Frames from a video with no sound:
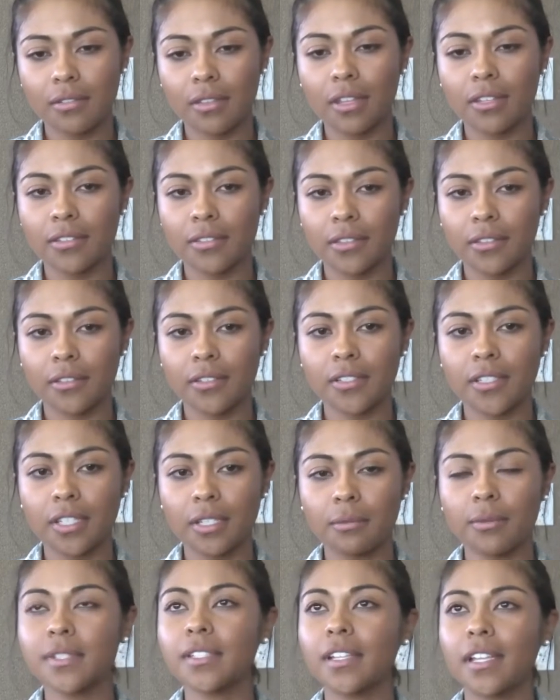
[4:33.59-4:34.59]

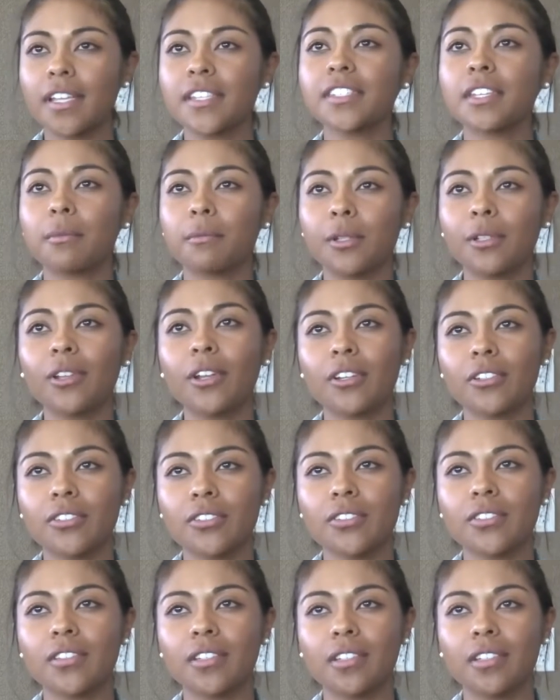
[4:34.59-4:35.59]
2013 was the last time we
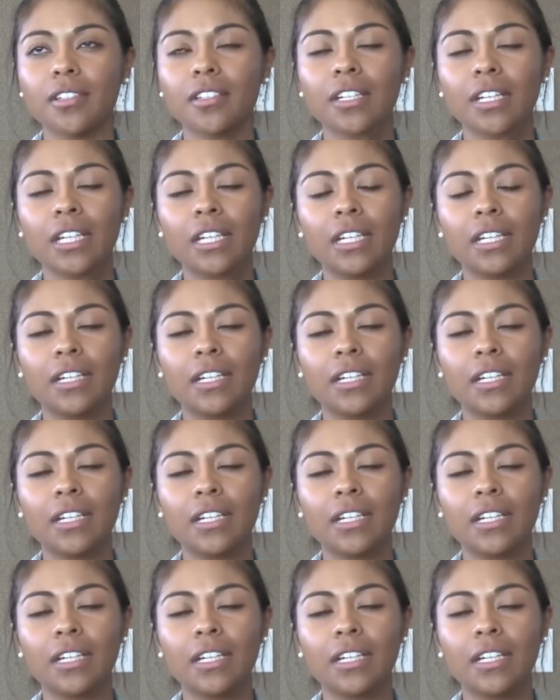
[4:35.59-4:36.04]
launched a